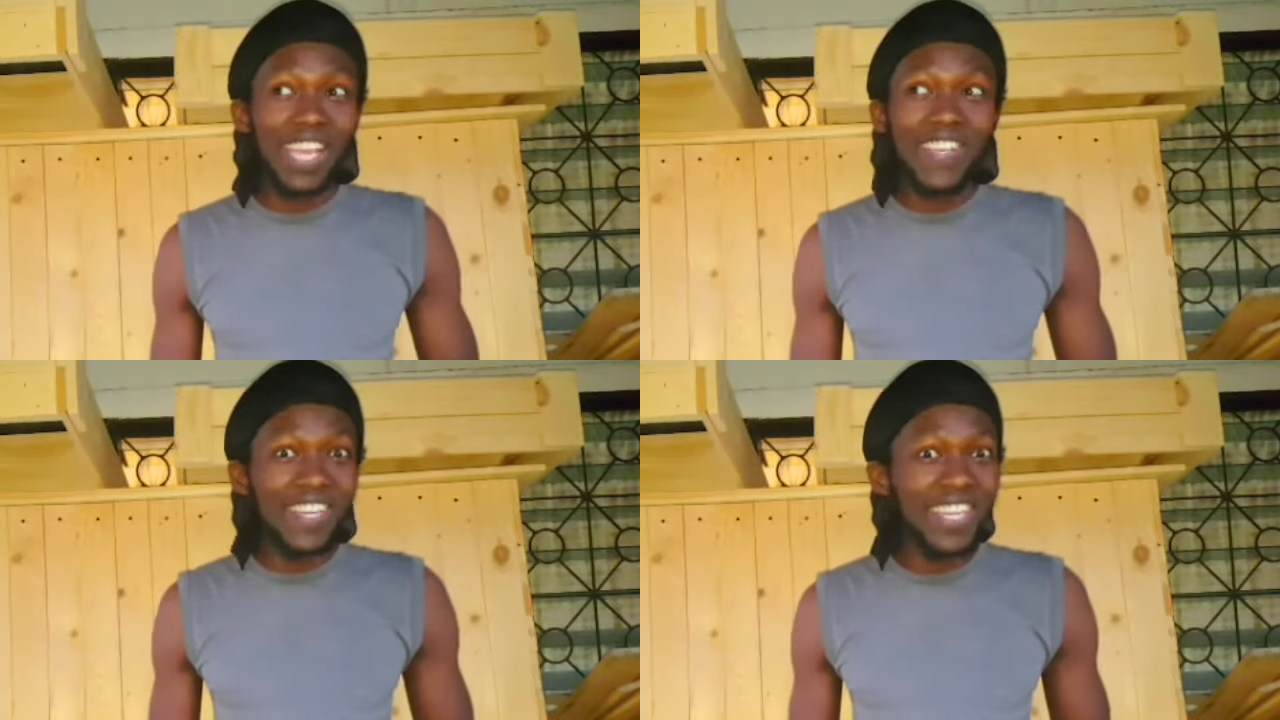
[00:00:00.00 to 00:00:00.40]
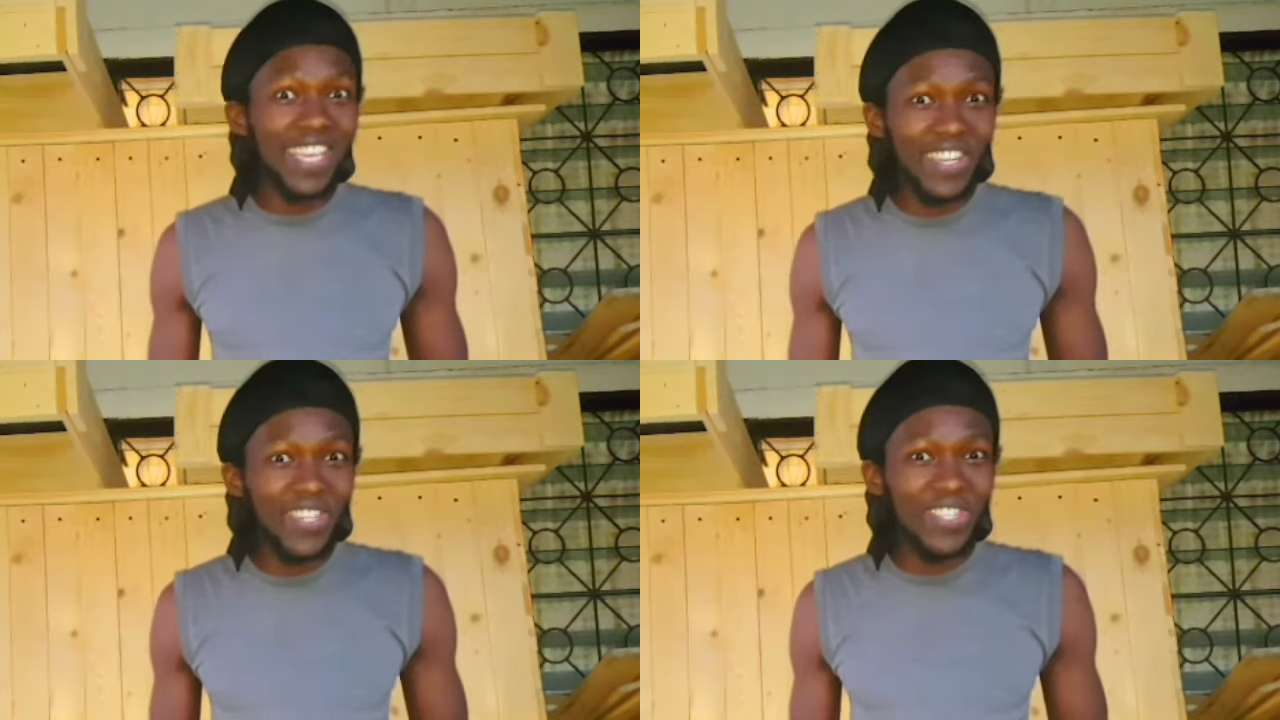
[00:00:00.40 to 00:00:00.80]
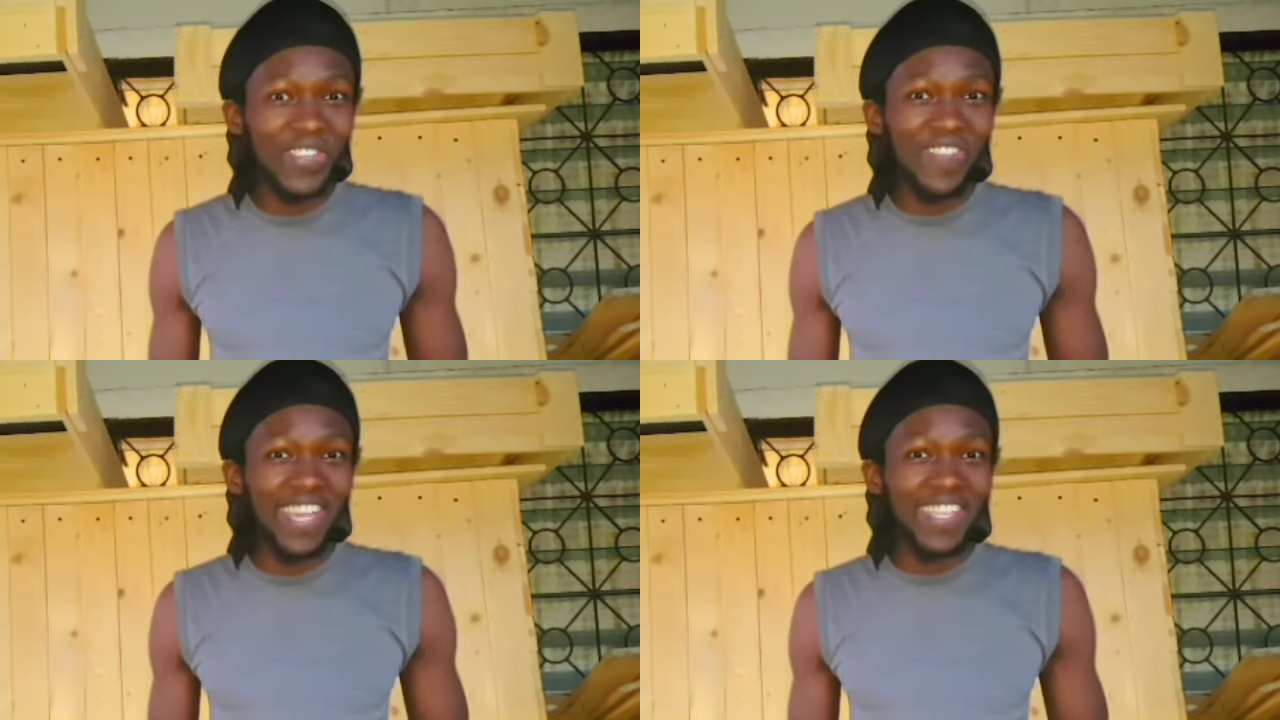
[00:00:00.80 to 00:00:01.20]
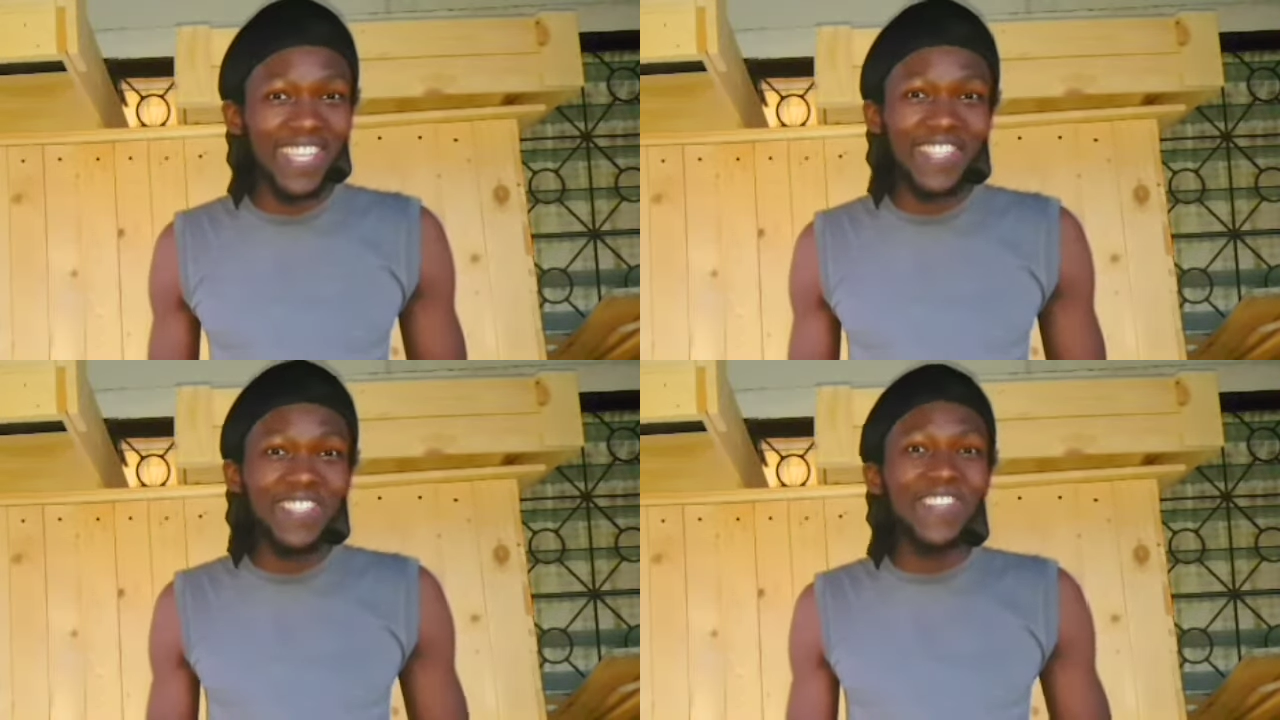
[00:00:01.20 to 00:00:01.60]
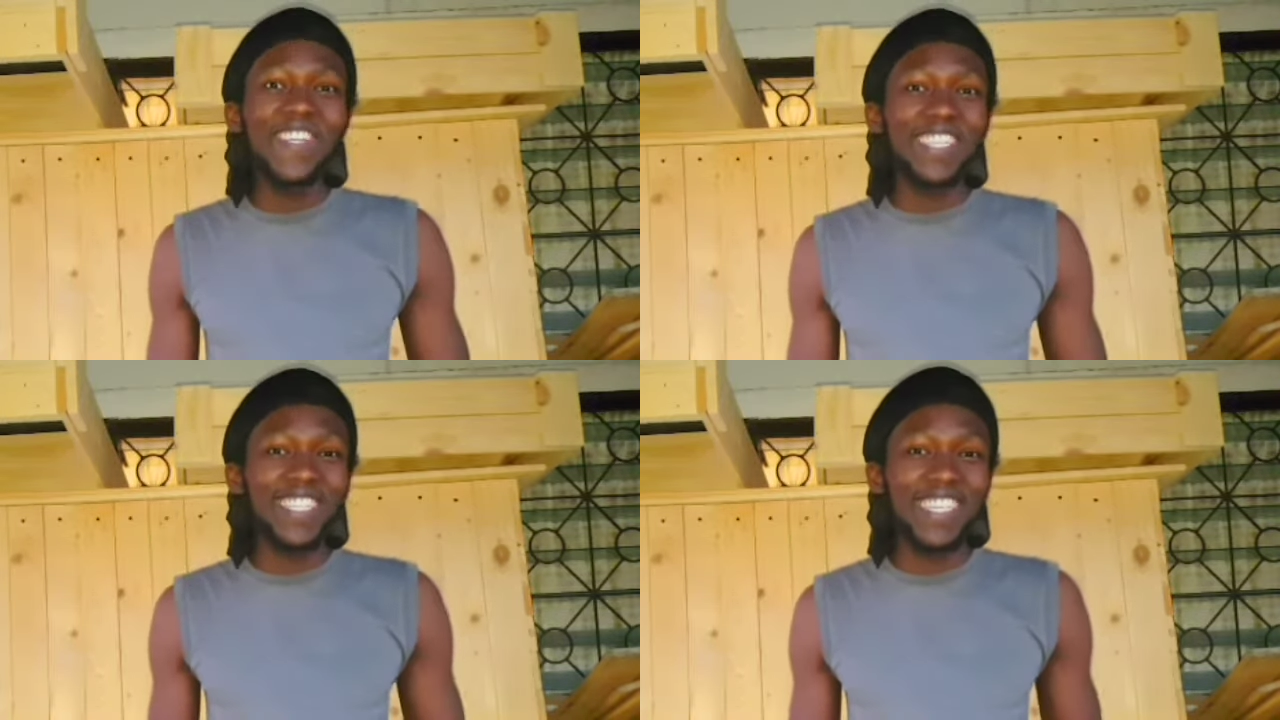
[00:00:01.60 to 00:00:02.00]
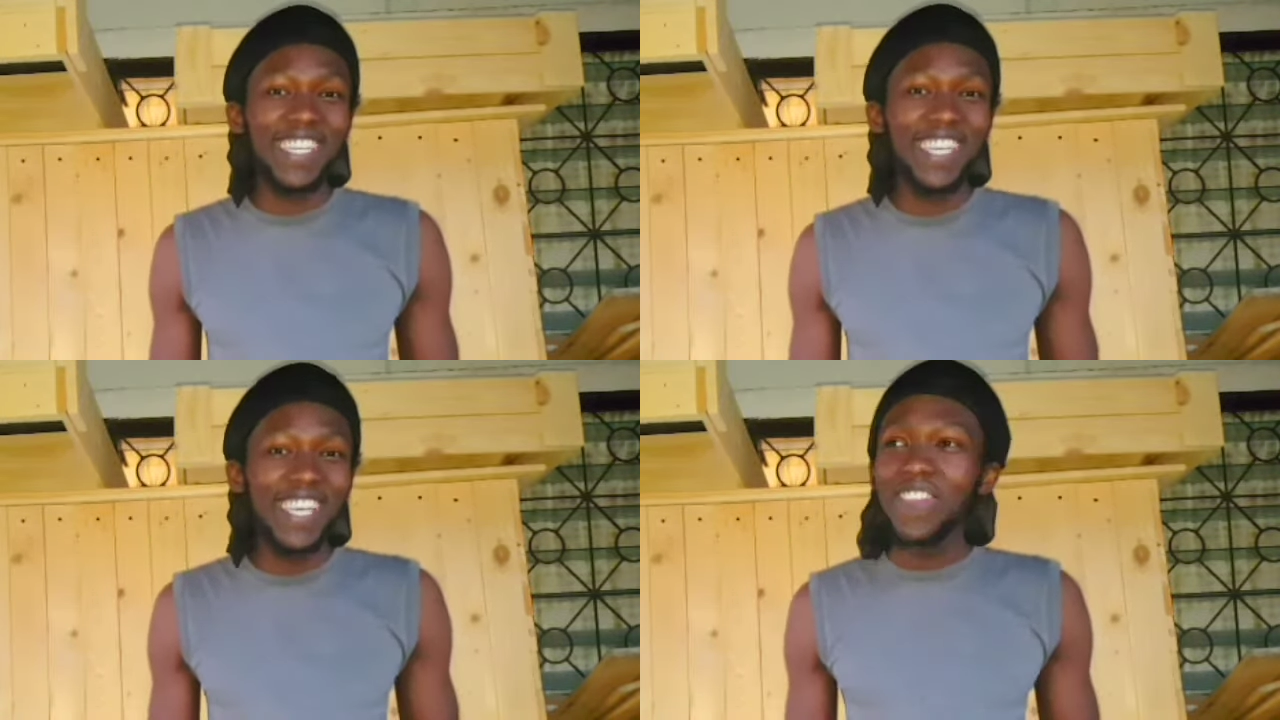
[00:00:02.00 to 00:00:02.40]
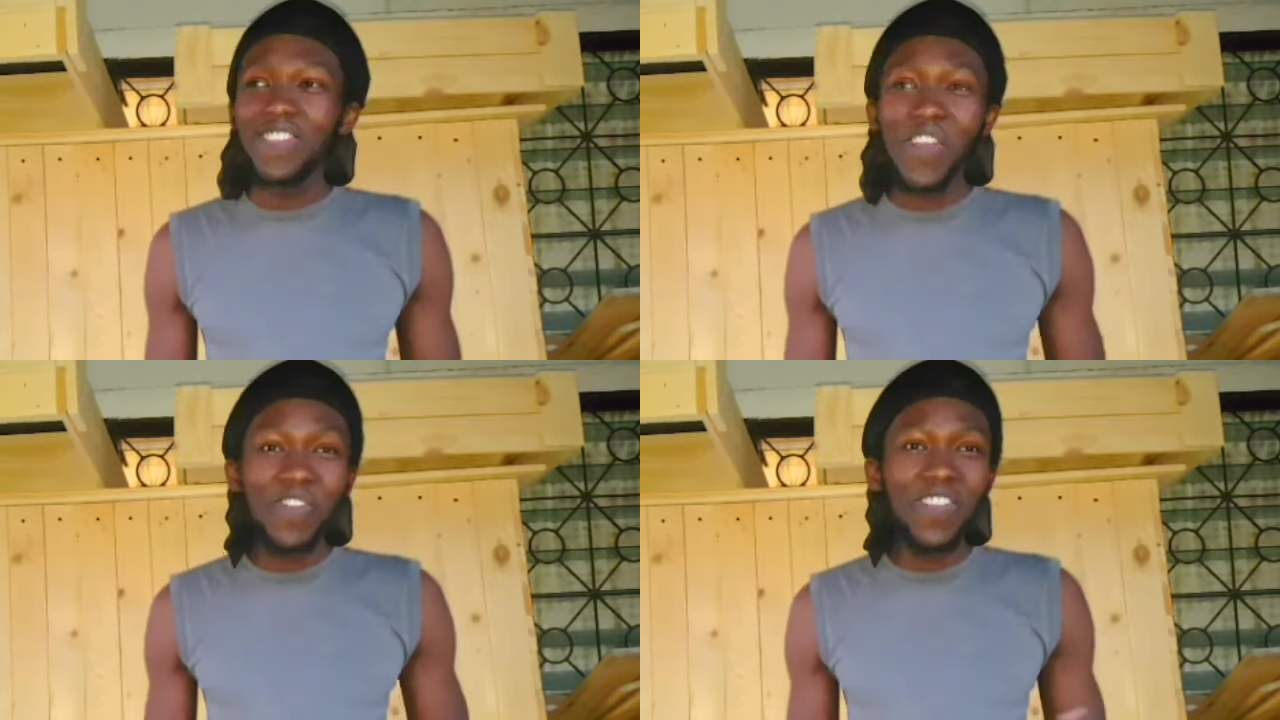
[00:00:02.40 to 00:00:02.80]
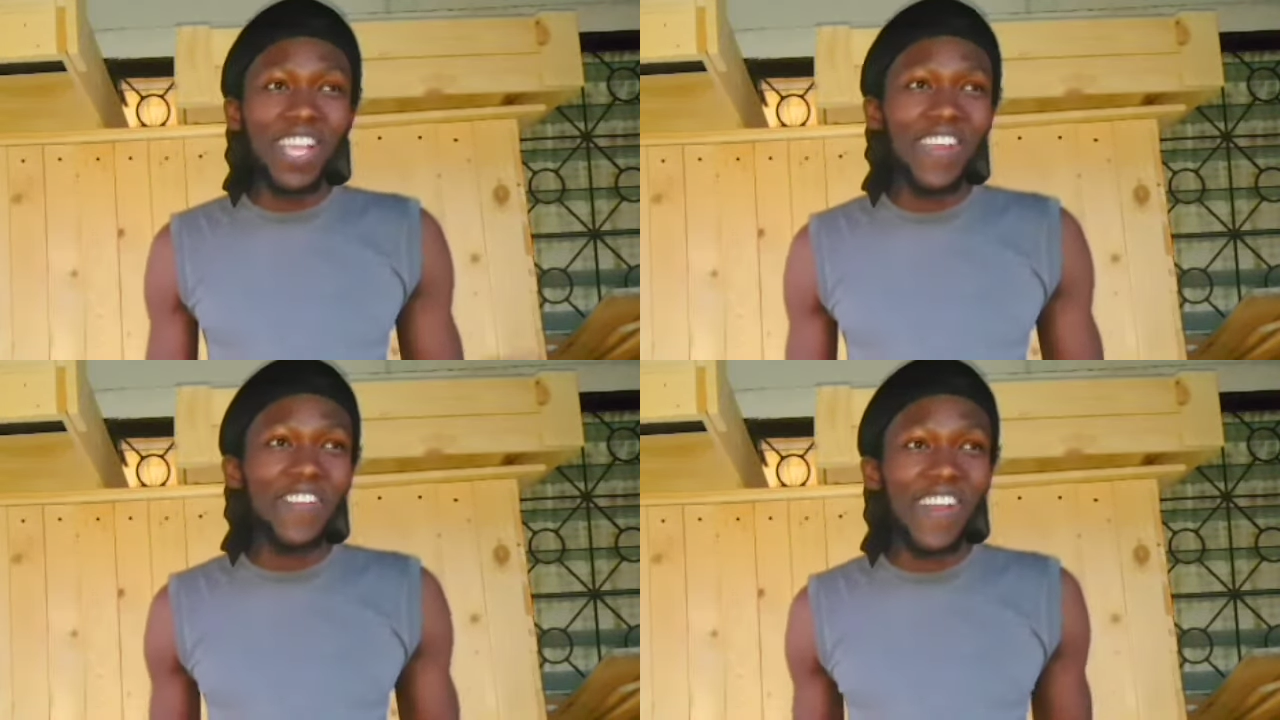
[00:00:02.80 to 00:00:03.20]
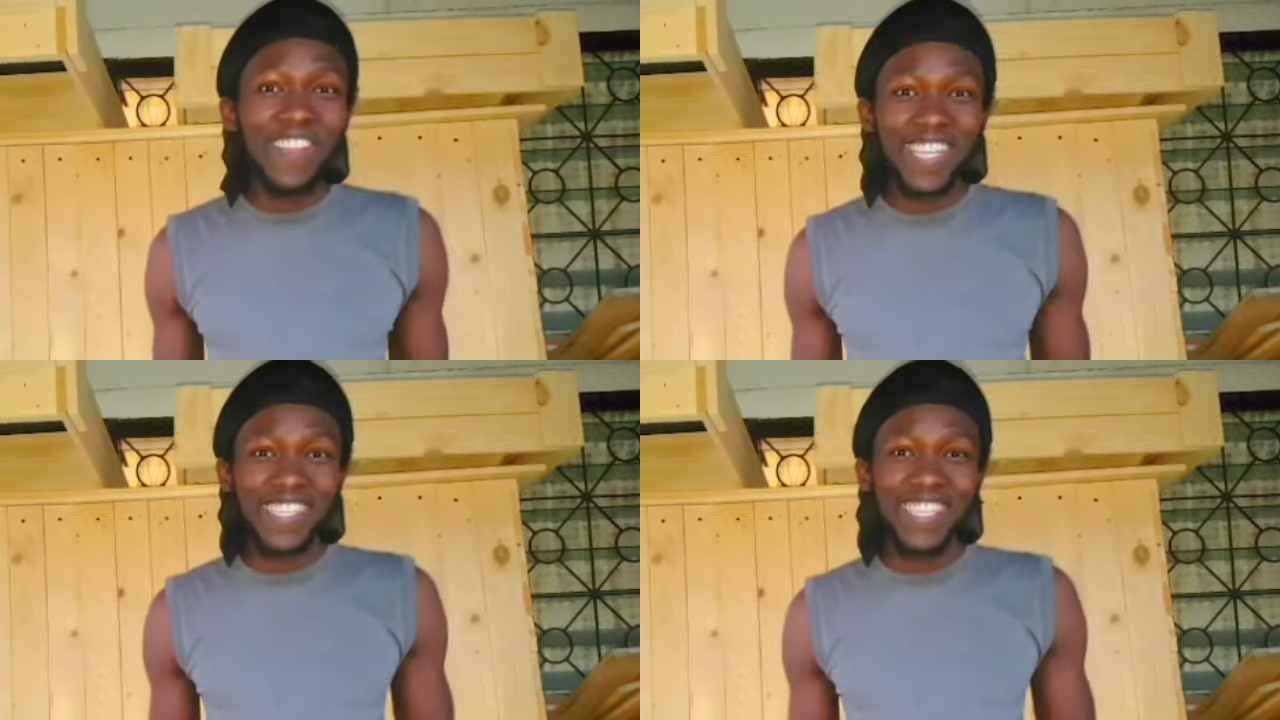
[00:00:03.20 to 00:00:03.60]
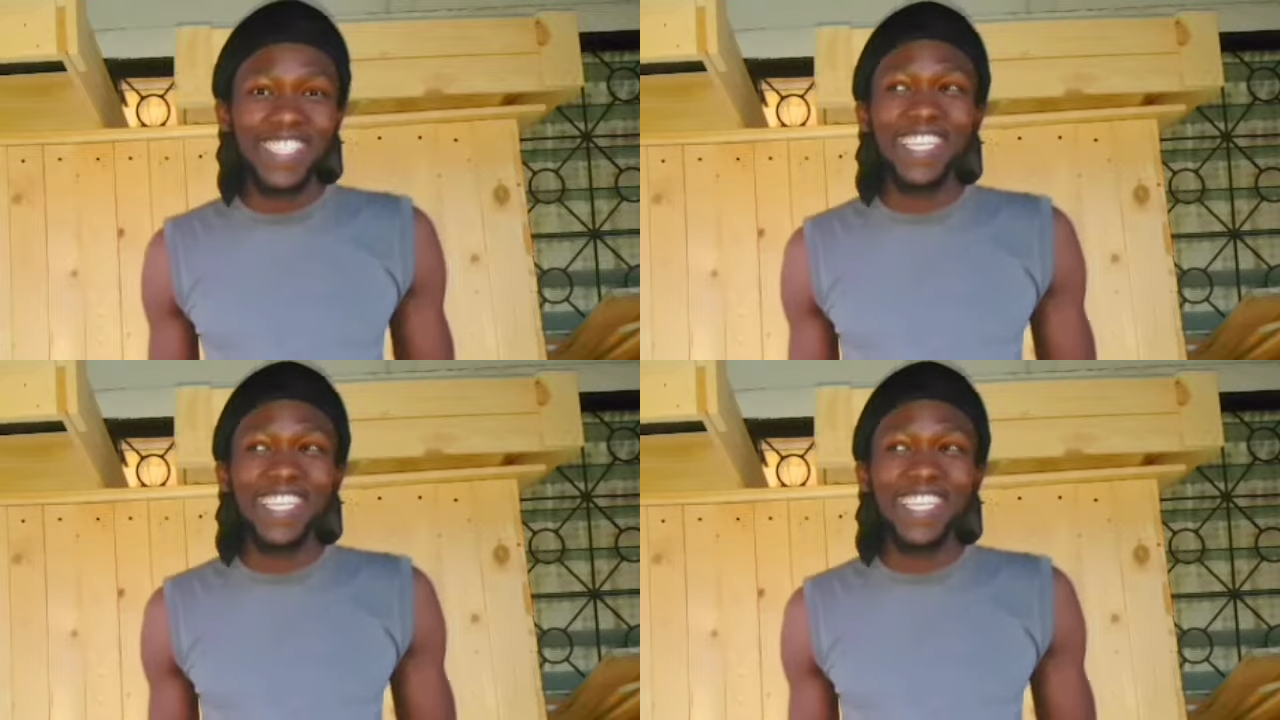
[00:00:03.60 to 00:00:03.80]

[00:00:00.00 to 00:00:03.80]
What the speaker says: I could have killed you, man, like seriously, don't play around like this.